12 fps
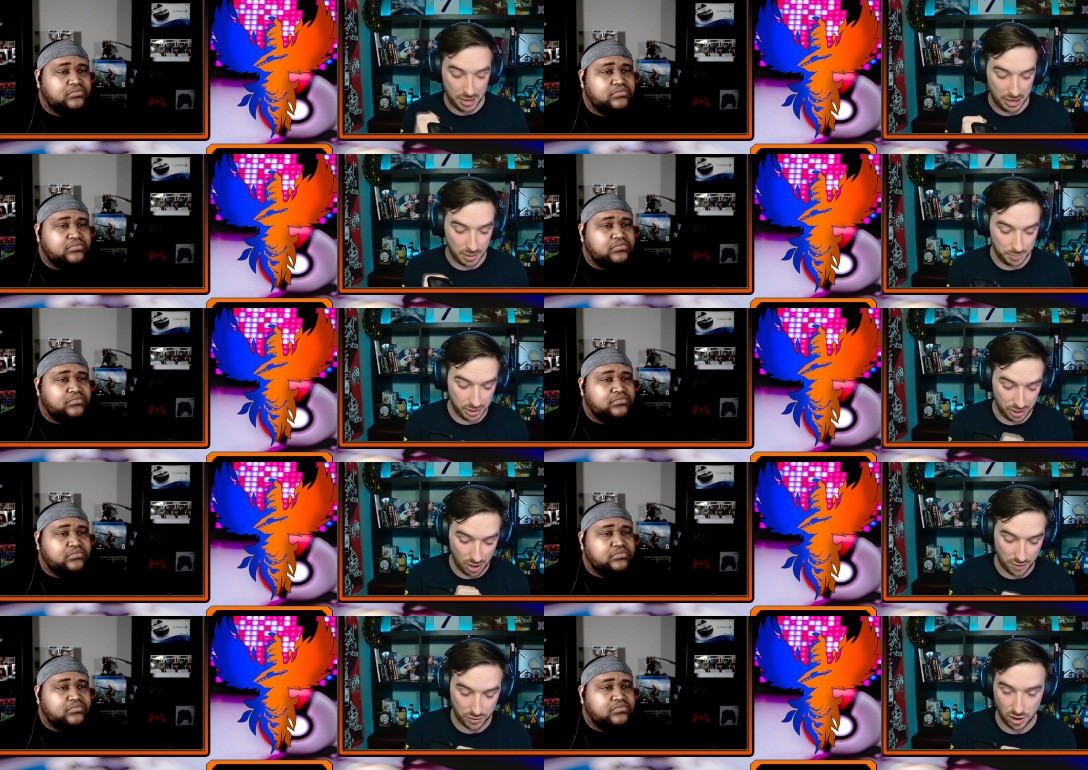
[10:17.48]
Speaker 1: me completely
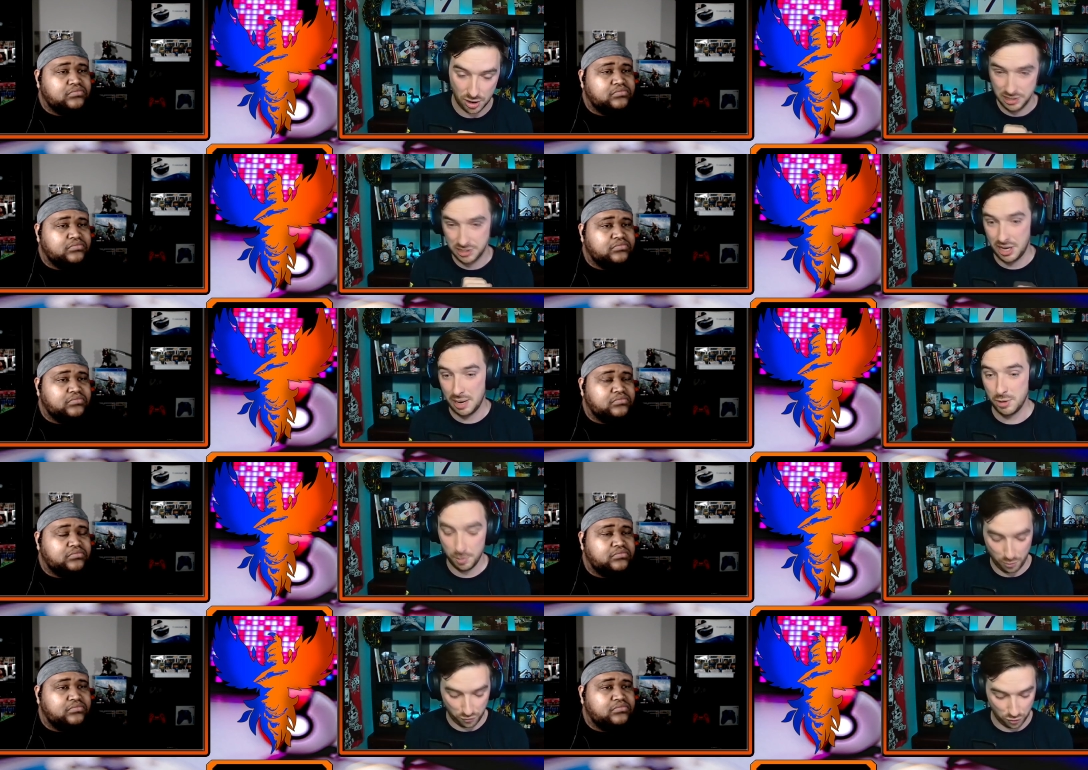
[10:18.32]
off guard. And it's a game called
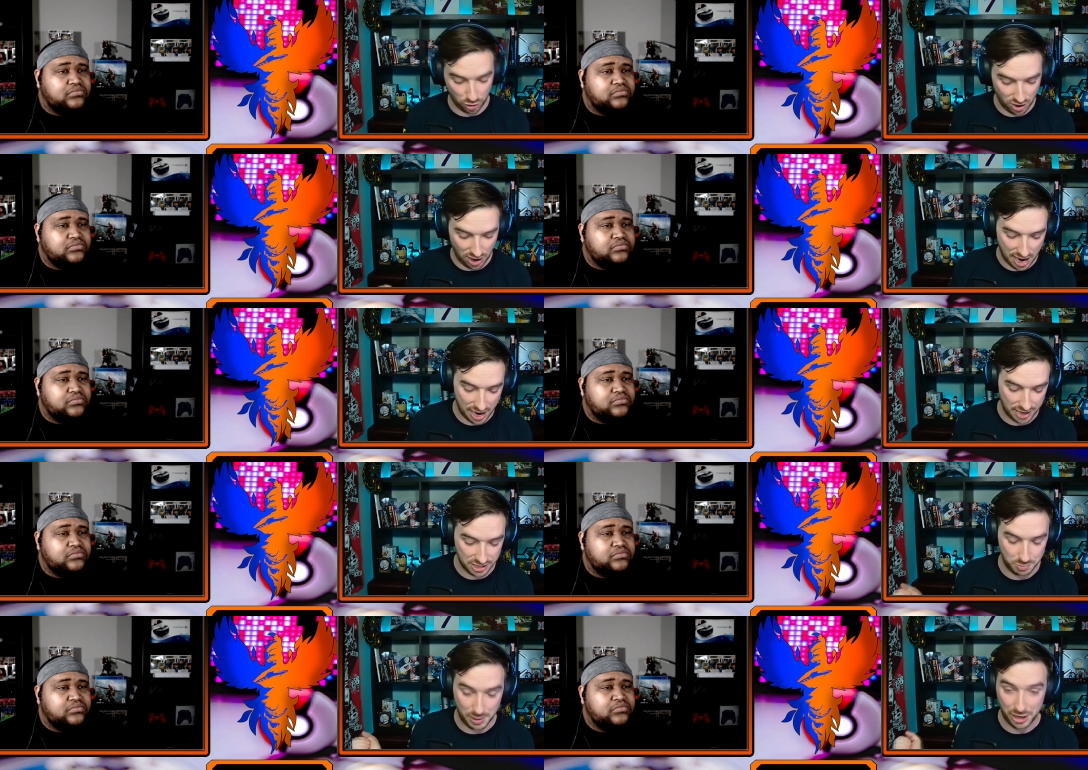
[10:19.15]
Before Your Eyes
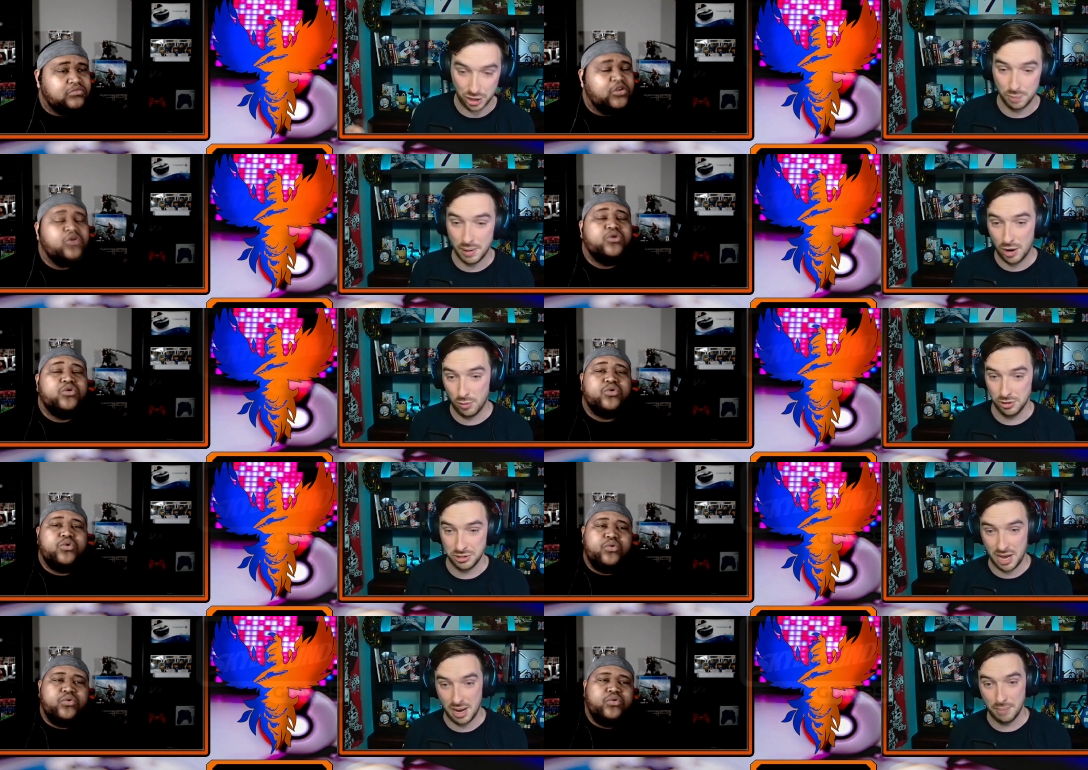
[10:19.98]
by Goodbye World Ooh.
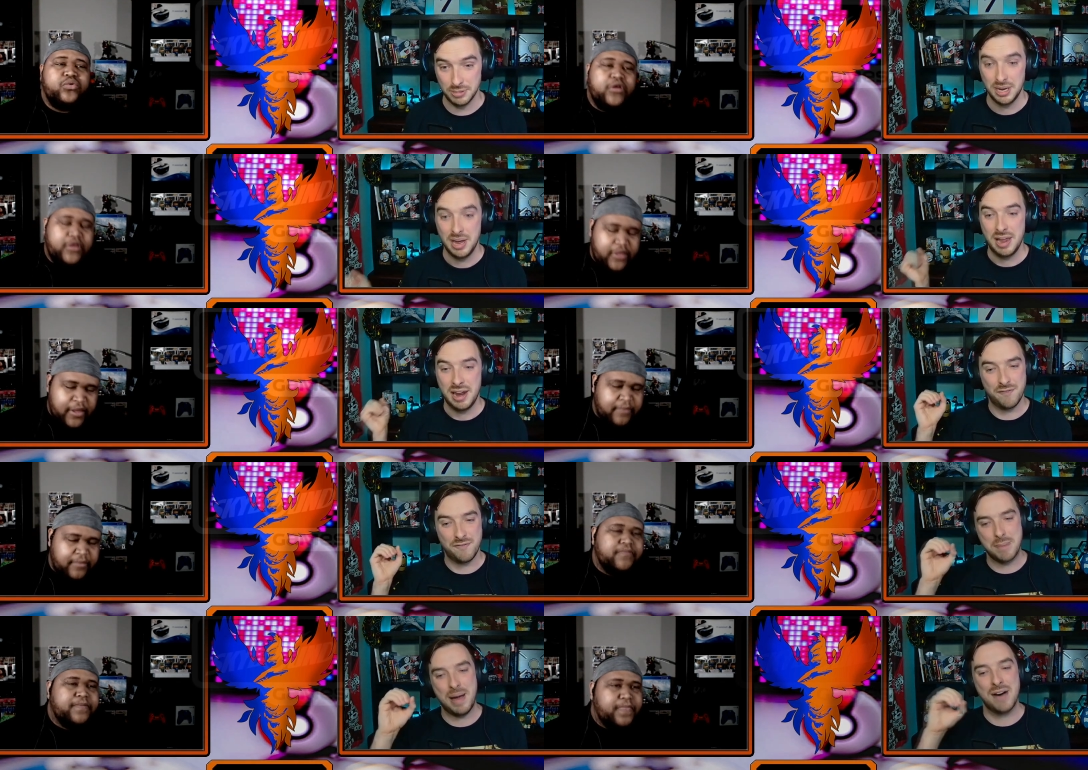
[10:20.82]
Games. Yep. Now,
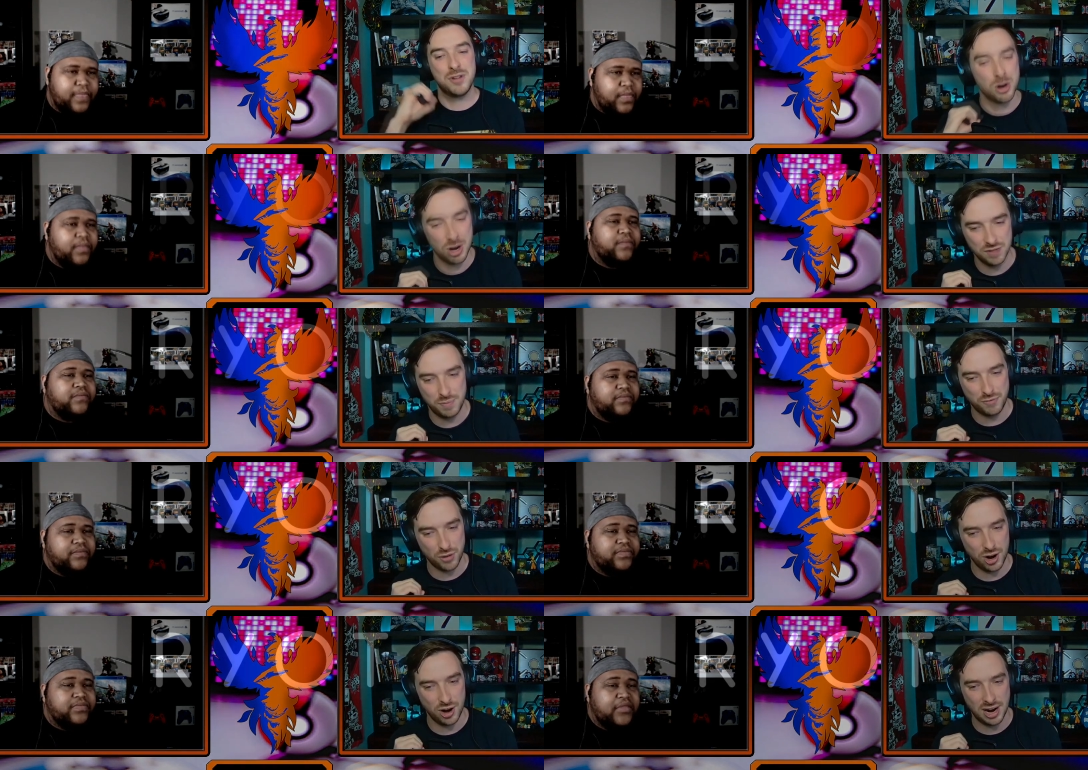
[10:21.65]
Fame, have you heard of Before
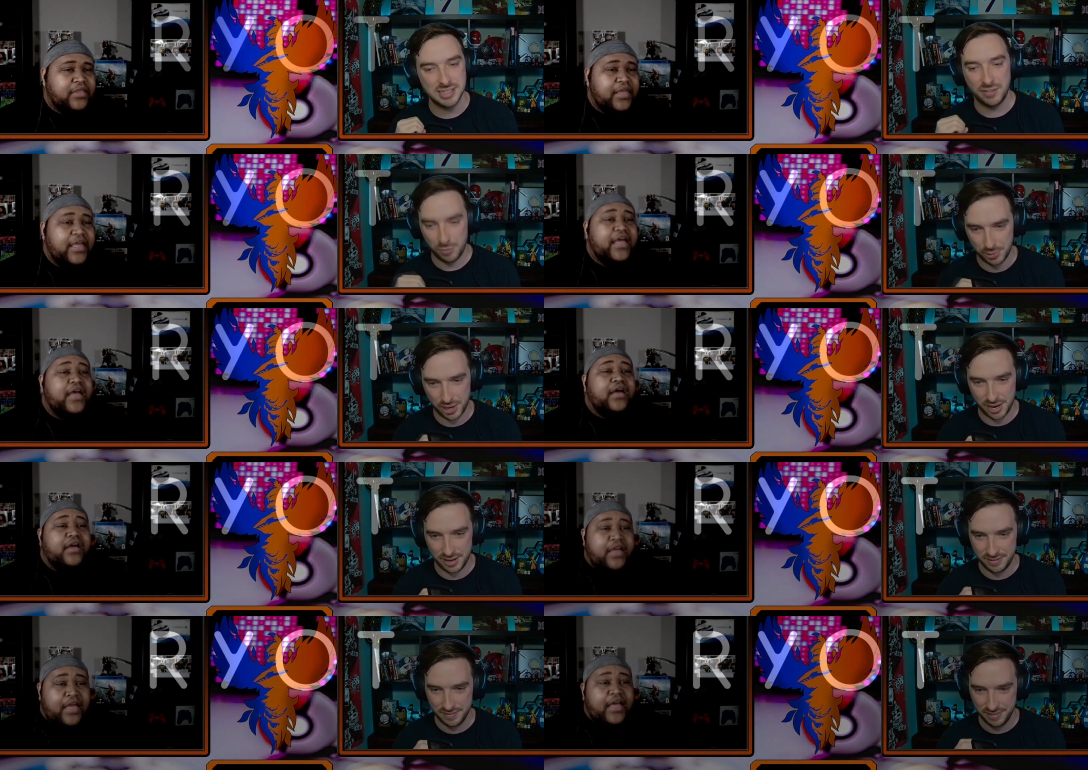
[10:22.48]
Your Eyes? Have you played it?
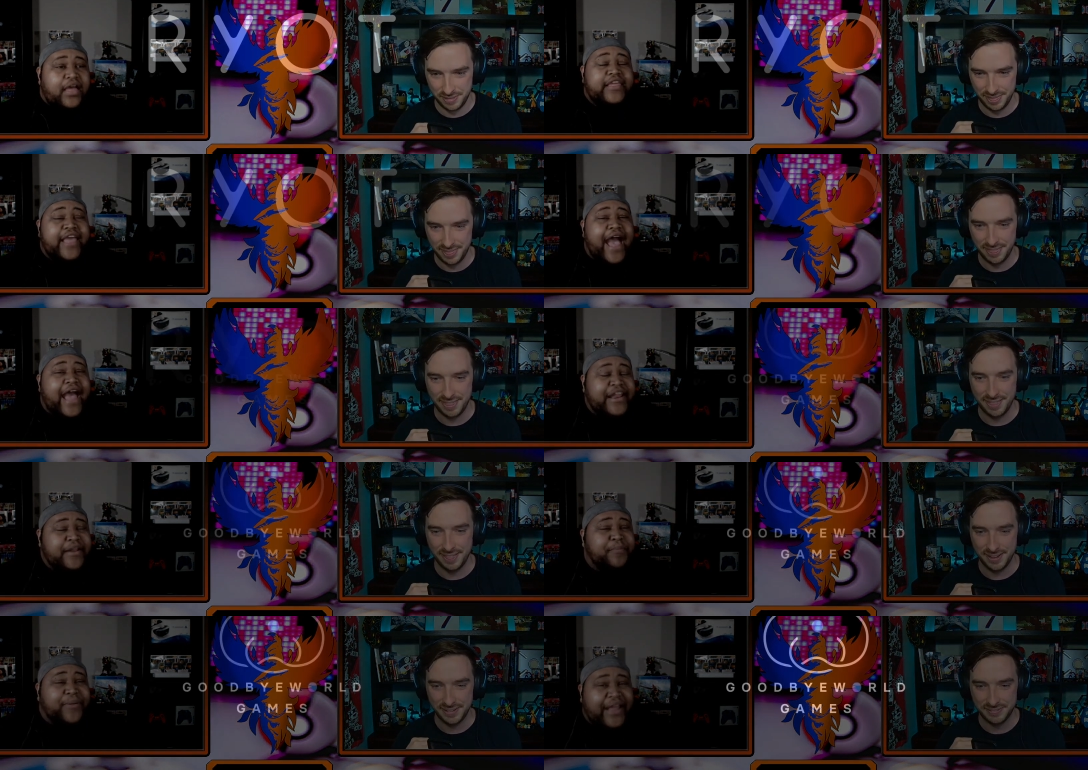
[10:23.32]
Speaker 2: Yeah, I didn't
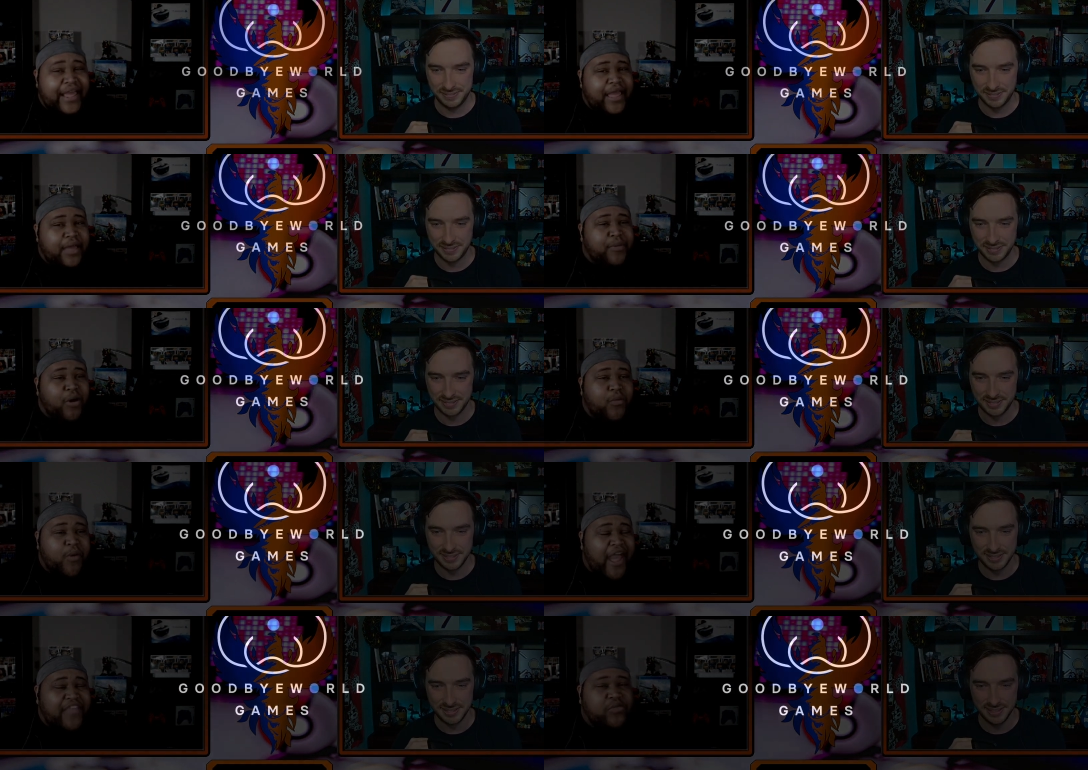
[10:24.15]
play it, but when we got
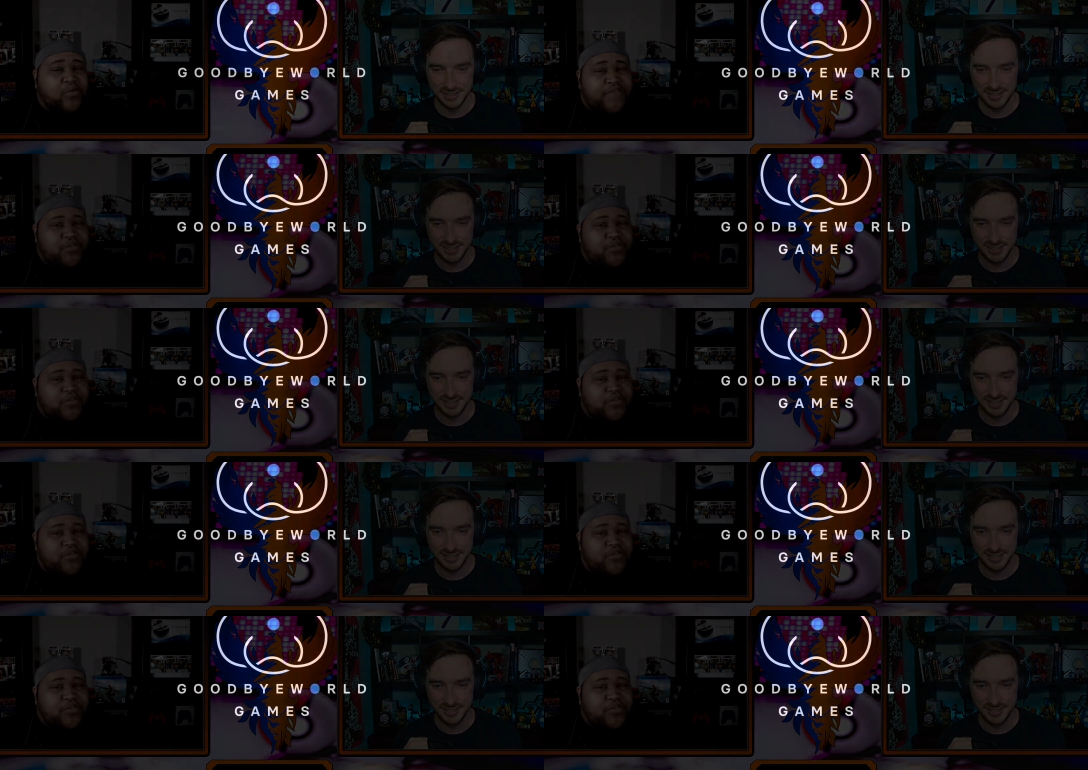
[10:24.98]
the review